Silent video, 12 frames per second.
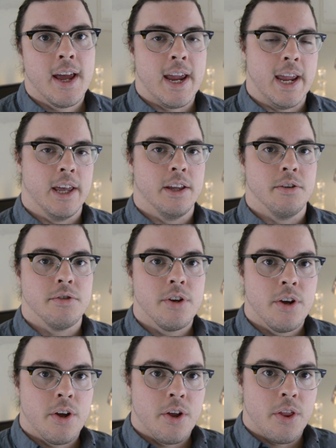and
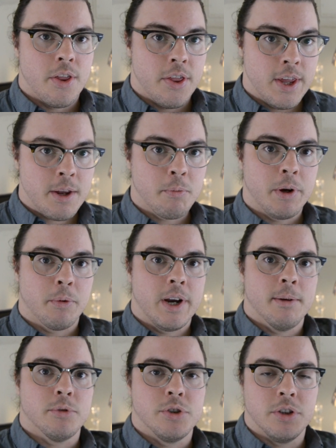then we were
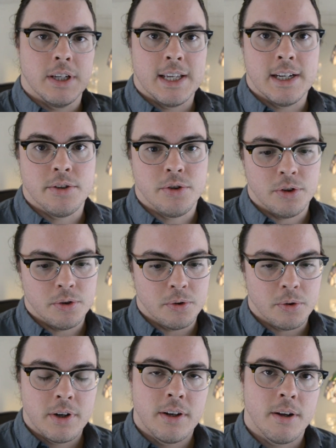able to get
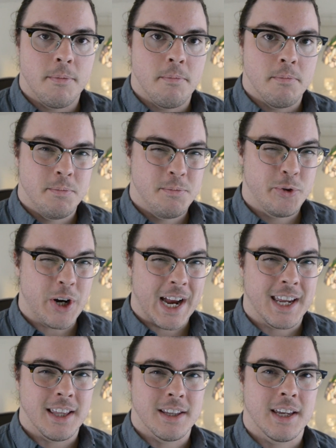into
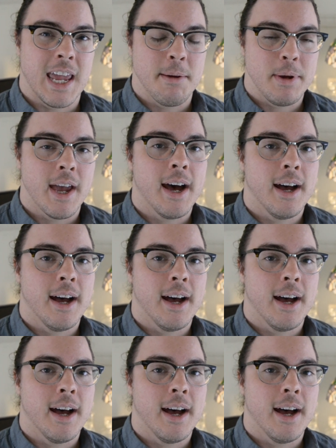tracking the K P